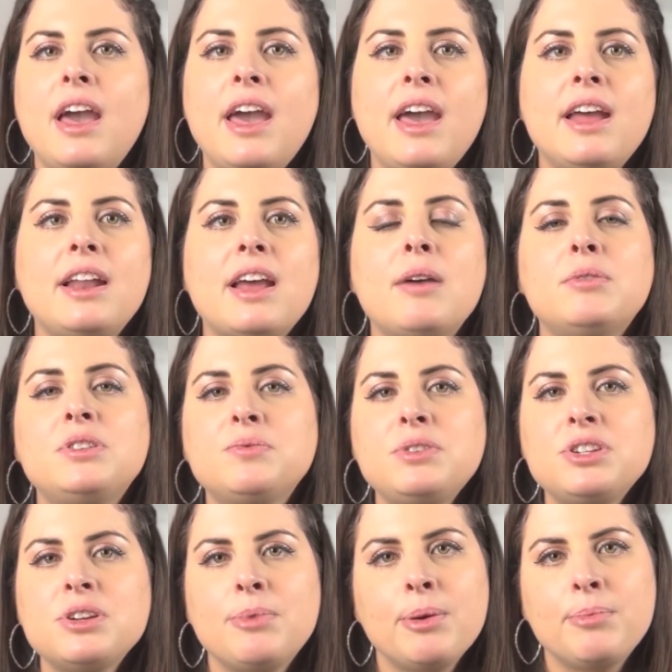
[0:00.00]
and I would
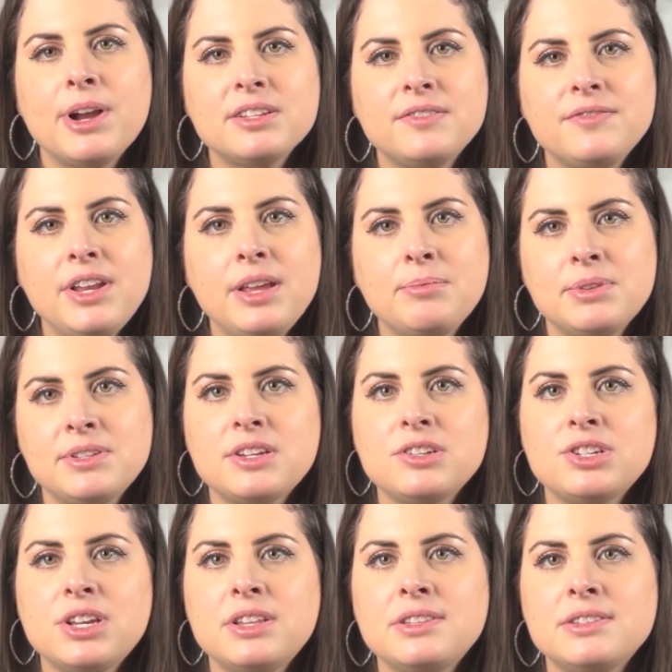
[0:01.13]
switch up our breastfeeding
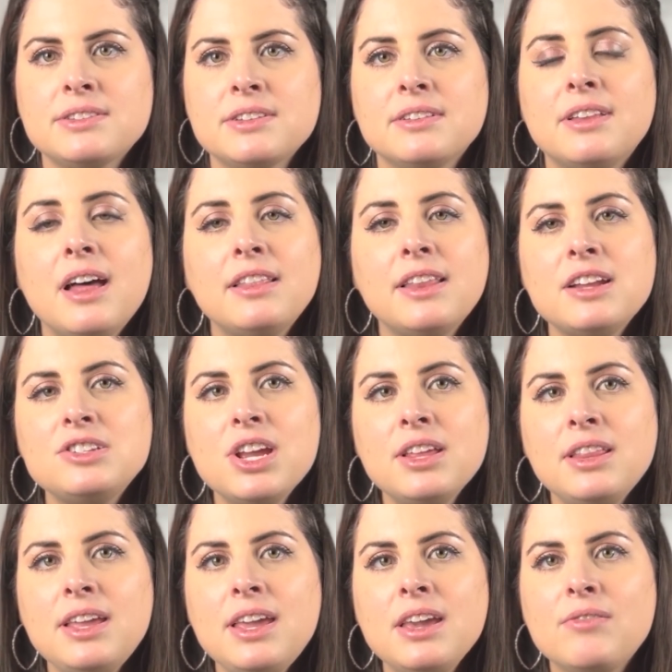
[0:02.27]
positions. La Leche
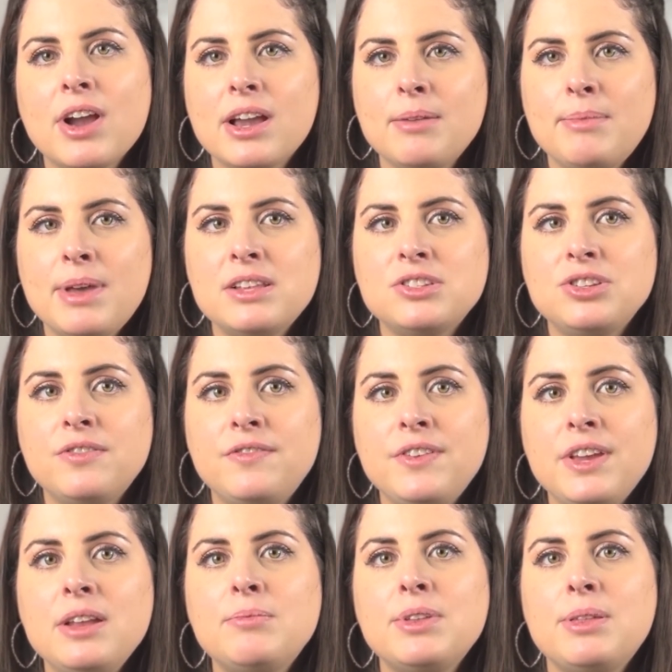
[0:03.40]
League recommends you
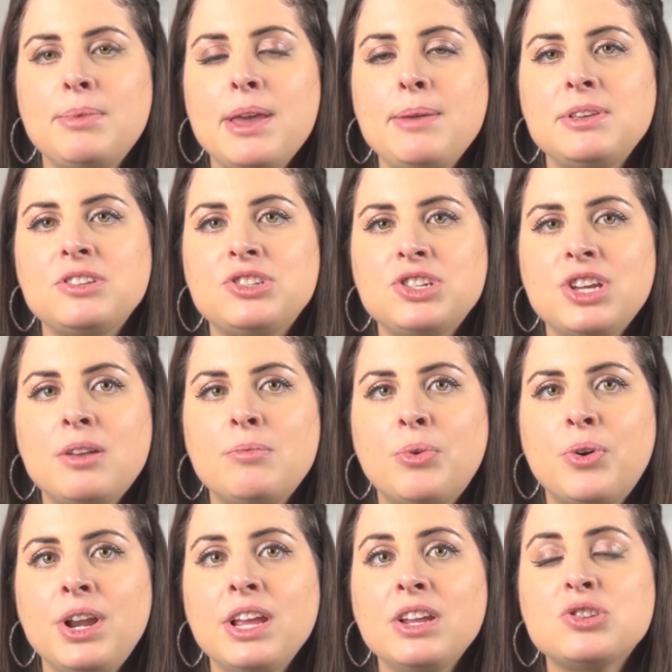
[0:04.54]
feed with the baby's chin
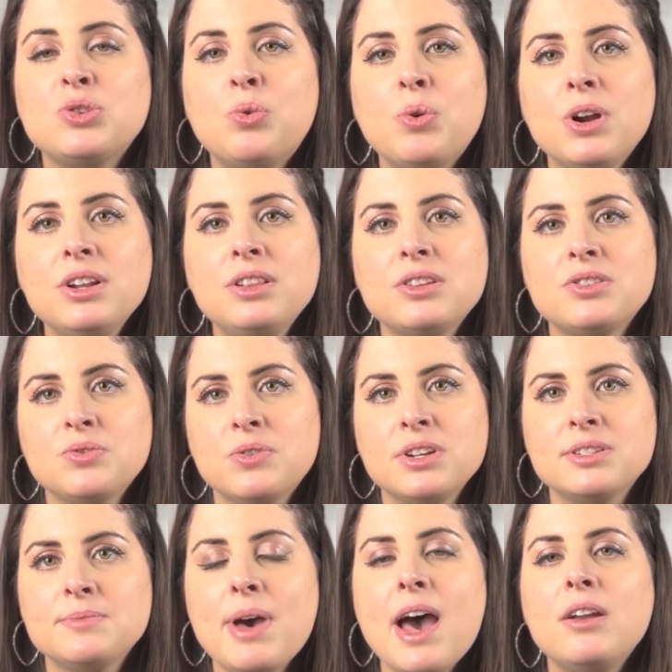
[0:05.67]
pointing toward the sore
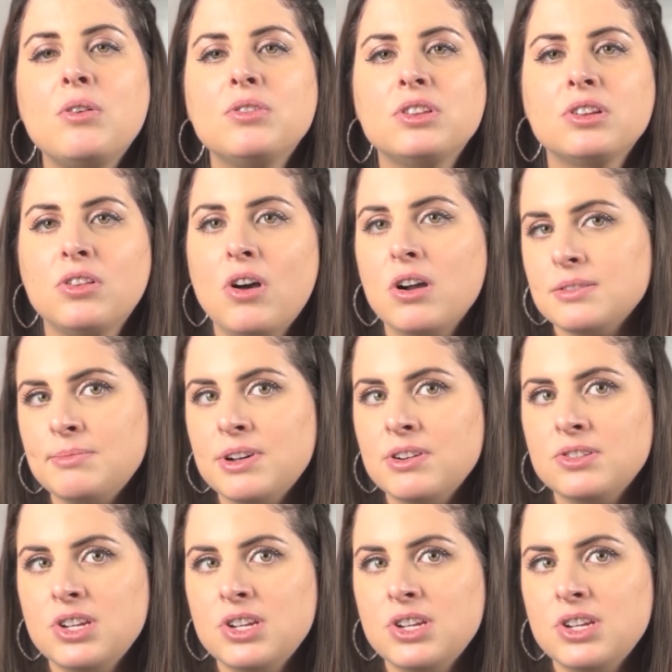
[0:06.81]
spot or the clogged milk